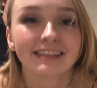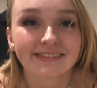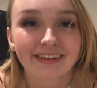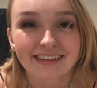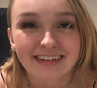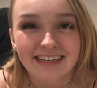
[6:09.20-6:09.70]
This
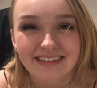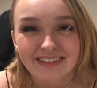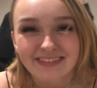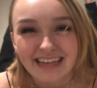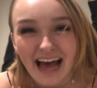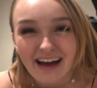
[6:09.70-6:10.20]
is my dress
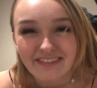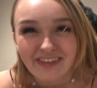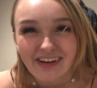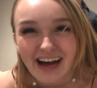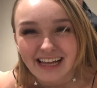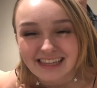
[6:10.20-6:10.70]
from
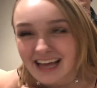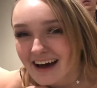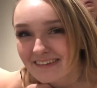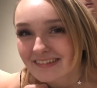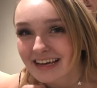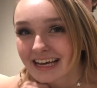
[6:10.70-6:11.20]
Zaful. I
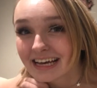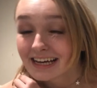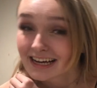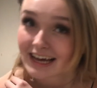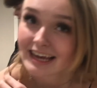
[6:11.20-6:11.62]
love it.